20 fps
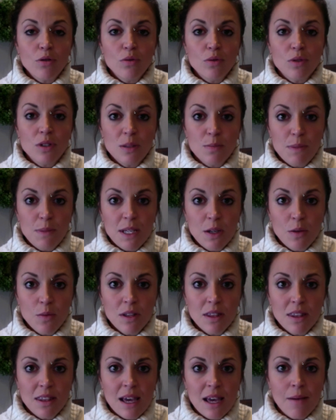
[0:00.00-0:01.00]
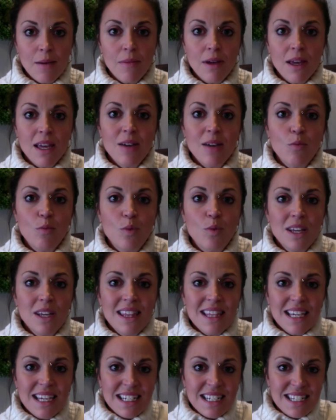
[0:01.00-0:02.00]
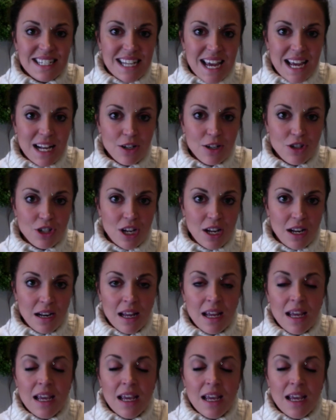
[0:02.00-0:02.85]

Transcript: speak with them with intention